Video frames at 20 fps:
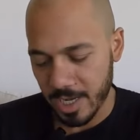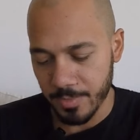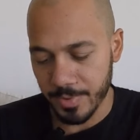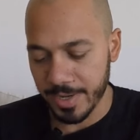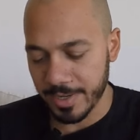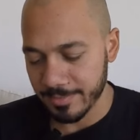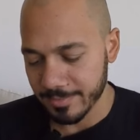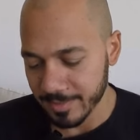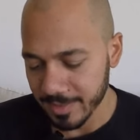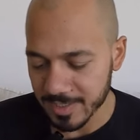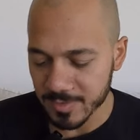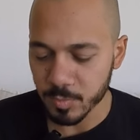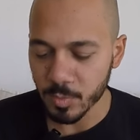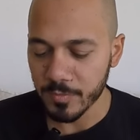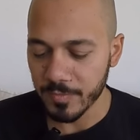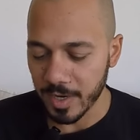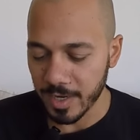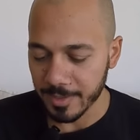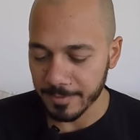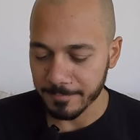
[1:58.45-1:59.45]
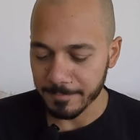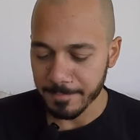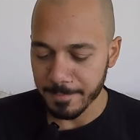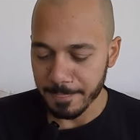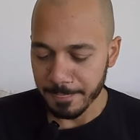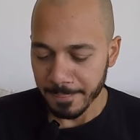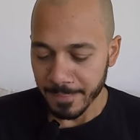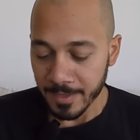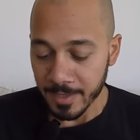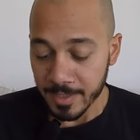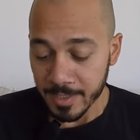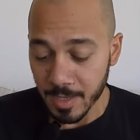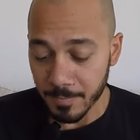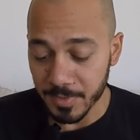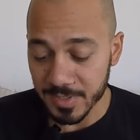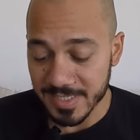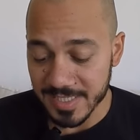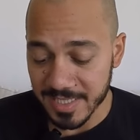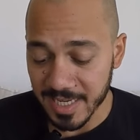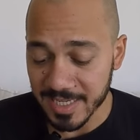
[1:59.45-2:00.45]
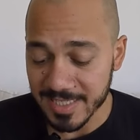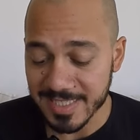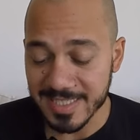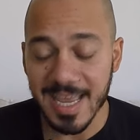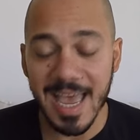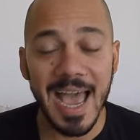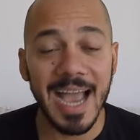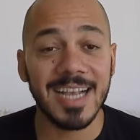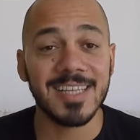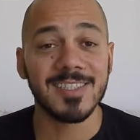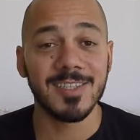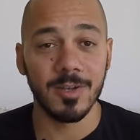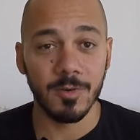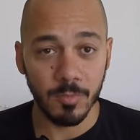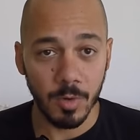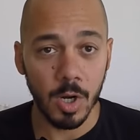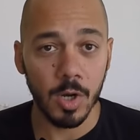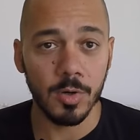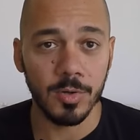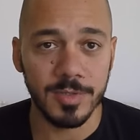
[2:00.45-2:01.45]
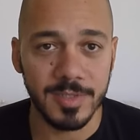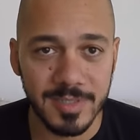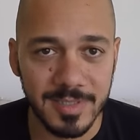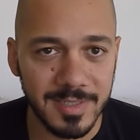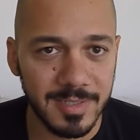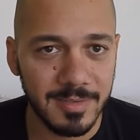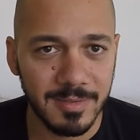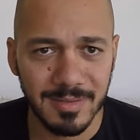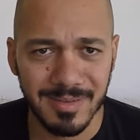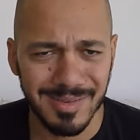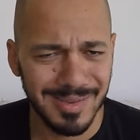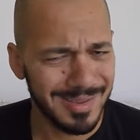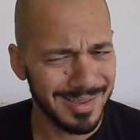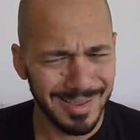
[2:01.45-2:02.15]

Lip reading: Anyway, let's move on. Number six, Axl Rose.